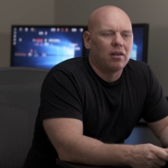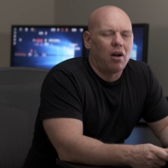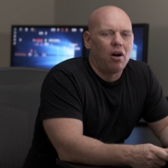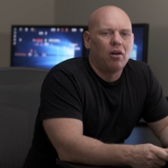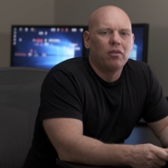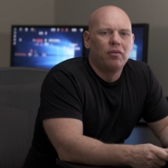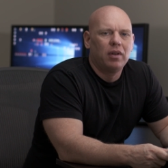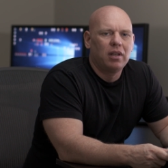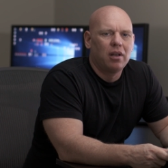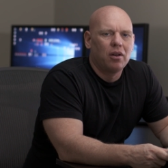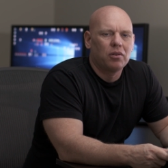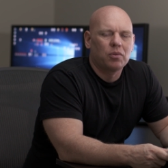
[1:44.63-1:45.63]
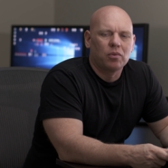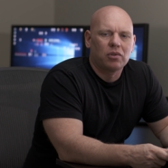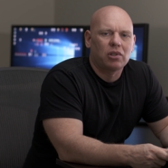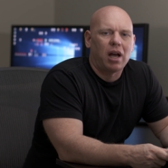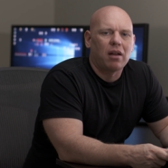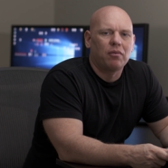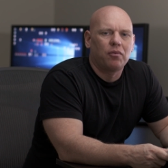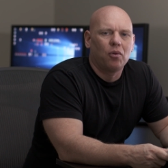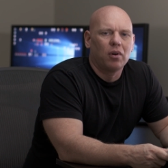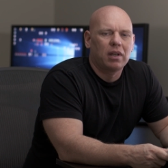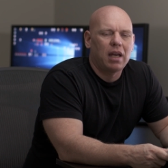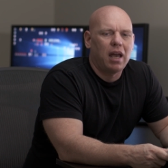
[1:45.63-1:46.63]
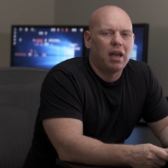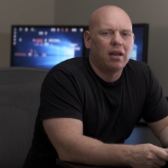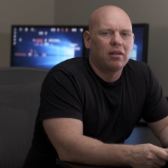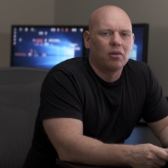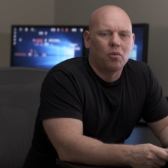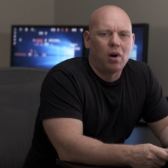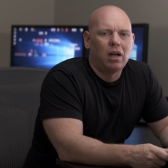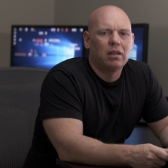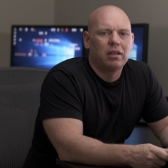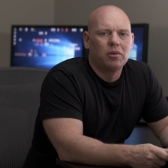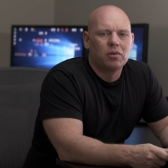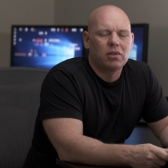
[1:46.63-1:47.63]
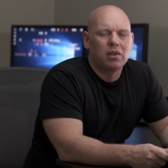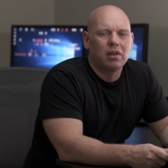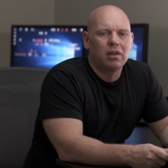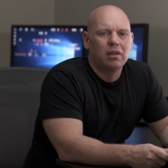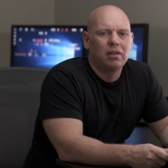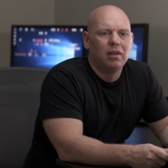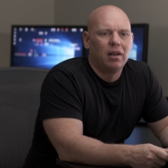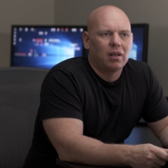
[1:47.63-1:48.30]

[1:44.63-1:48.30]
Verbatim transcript: All the videos were shot in 4K. The quality was good.